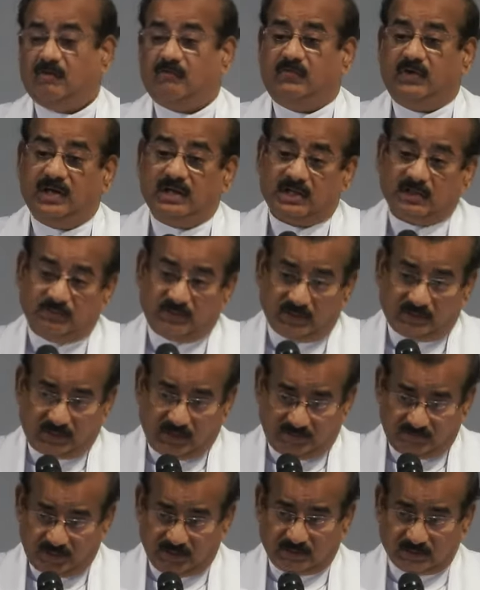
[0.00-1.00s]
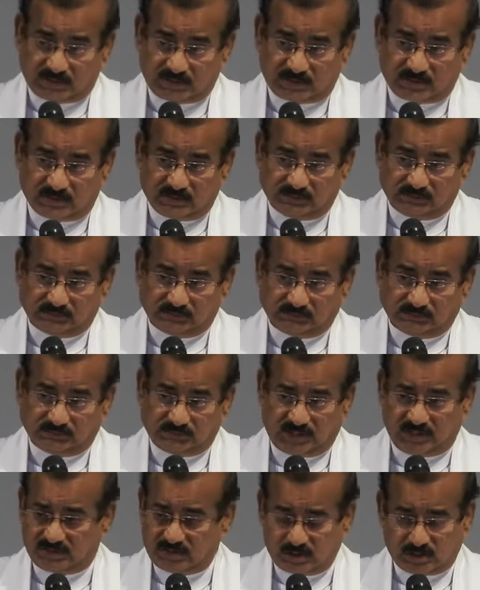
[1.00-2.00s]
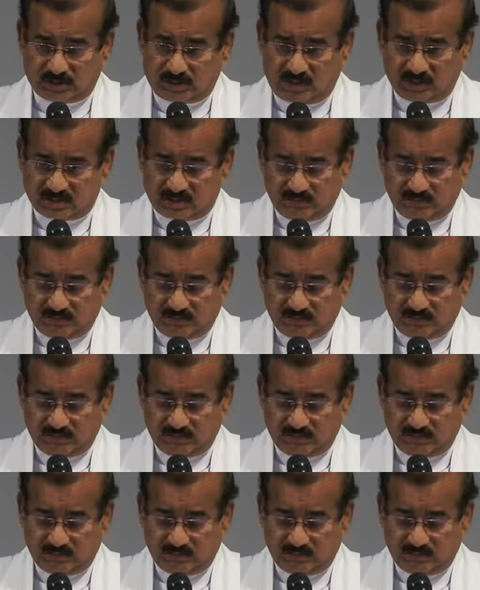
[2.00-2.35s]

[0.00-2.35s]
Wherever they went, they just